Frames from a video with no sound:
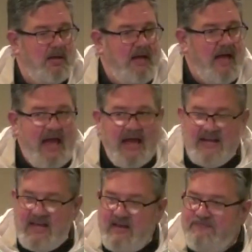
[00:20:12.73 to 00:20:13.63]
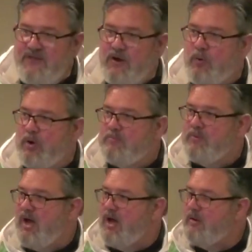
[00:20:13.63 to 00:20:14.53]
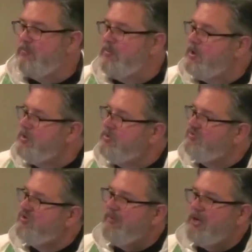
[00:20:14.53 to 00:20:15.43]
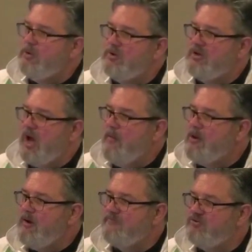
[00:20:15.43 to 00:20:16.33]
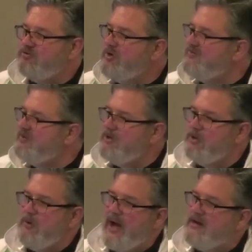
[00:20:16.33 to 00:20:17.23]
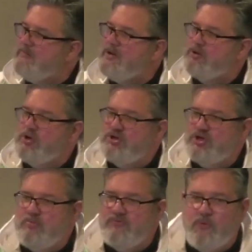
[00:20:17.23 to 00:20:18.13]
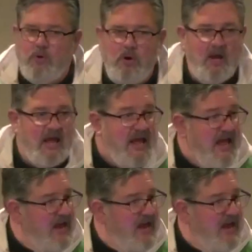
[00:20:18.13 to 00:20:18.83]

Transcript: And if there were a, a, somebody who had come in off the street, somebody who hadn't been a Christian before, and